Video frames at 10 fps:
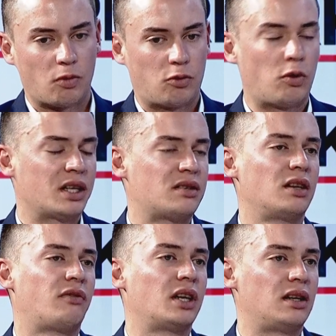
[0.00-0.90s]
quite
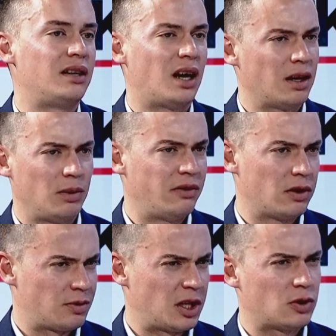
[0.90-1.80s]
significantly down. I believe it
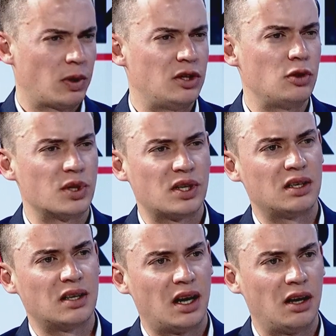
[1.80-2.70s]
was about 22%
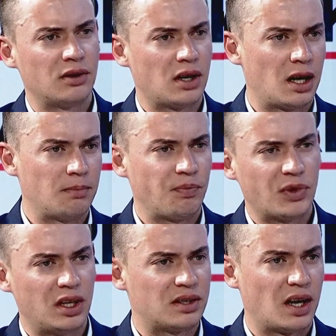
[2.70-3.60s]
down
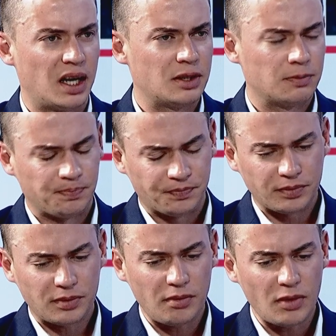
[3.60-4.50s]
year to date,
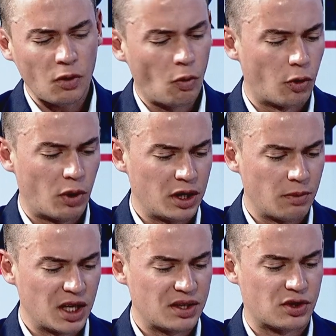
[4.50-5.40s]
or a 1 year
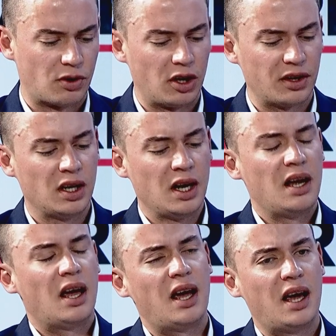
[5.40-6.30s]
basis rather.
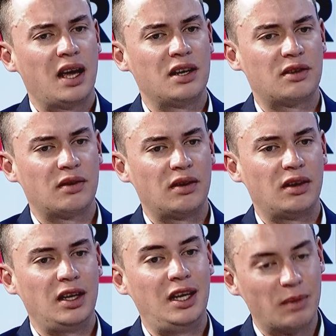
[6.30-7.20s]
And
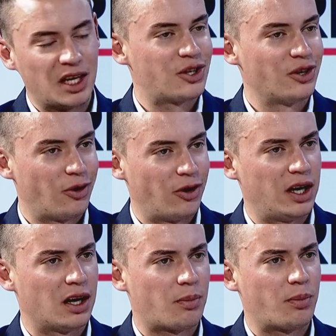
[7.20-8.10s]
he mentioned it
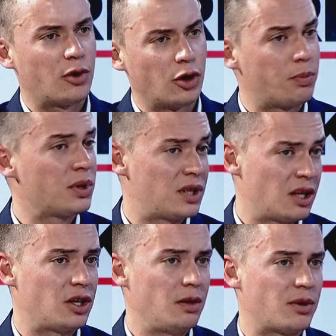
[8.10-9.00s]
already. It could
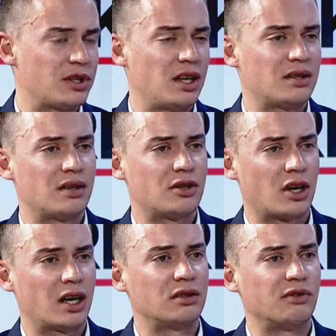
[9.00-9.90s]
potentially present an
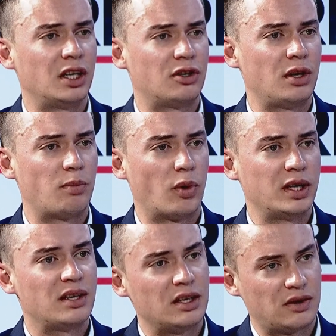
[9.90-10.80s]
attractive entry
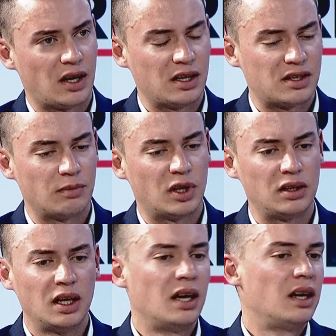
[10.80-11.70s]
point into
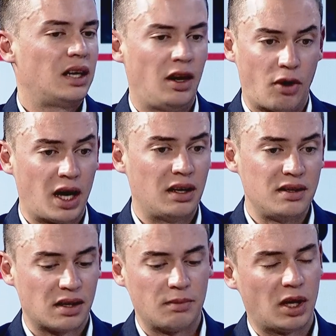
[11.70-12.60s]
ASML. He rightly
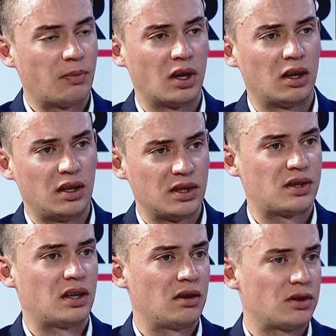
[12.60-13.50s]
summed up that it is
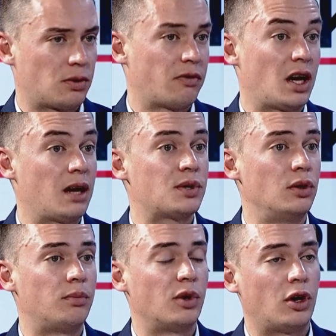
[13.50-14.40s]
a sort of an
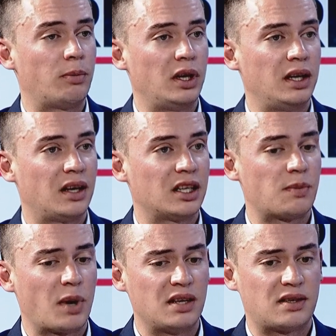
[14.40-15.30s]
absolute monopoly in that
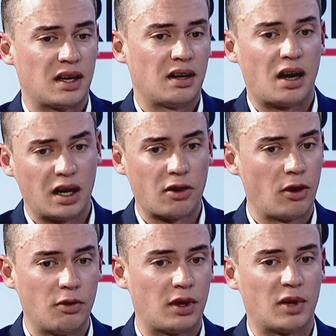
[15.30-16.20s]
space, and I
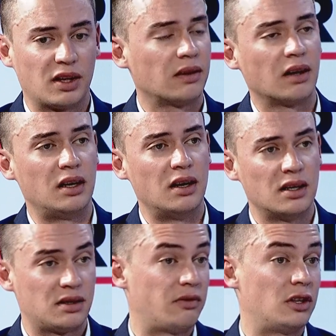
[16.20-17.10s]
agree with him. I think they're
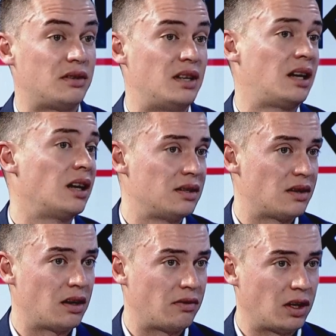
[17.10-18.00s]
years, if not decades,
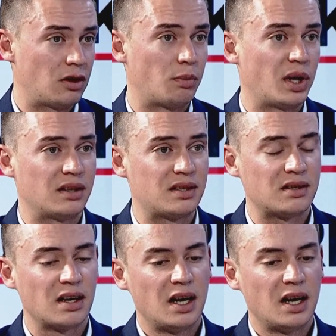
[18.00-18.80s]
ahead of their competitors.